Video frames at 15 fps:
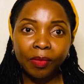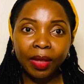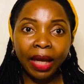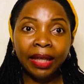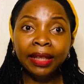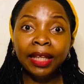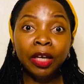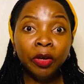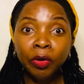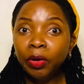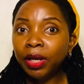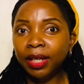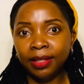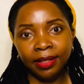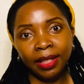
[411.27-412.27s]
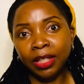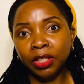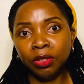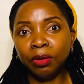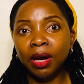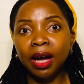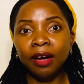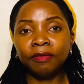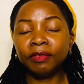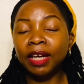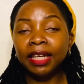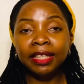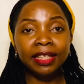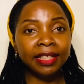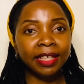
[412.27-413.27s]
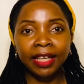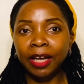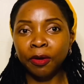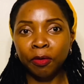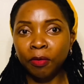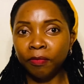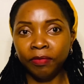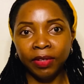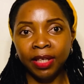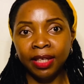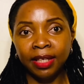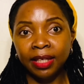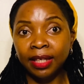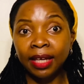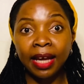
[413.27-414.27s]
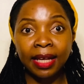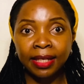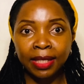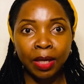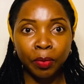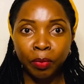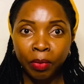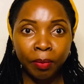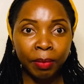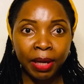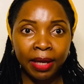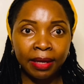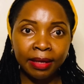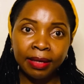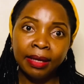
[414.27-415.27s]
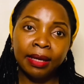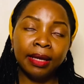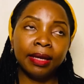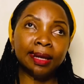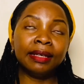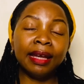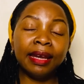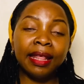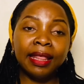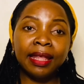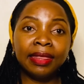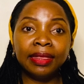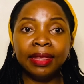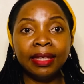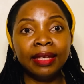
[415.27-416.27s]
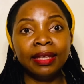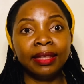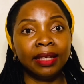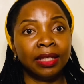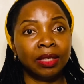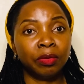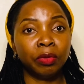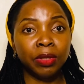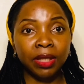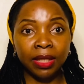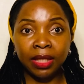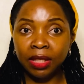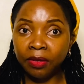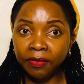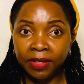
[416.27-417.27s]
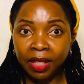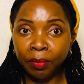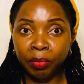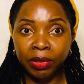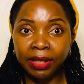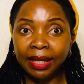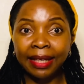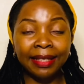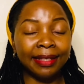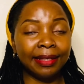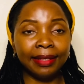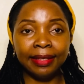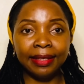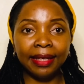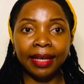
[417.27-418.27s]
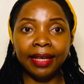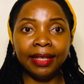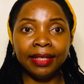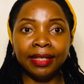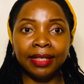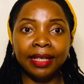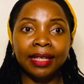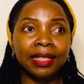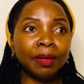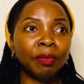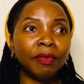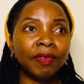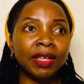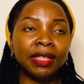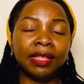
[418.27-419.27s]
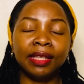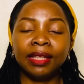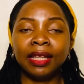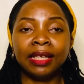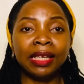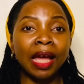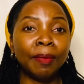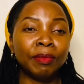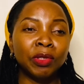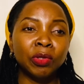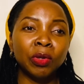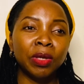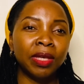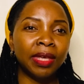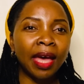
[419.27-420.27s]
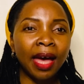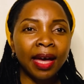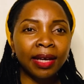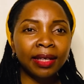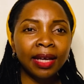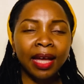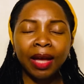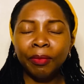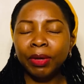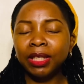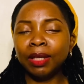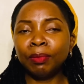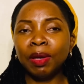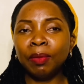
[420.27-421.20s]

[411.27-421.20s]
and the knowledge that you have and share confidently as a woman. And another thing that causes self-sabotage is age. Some of us think that I'm so young, what am I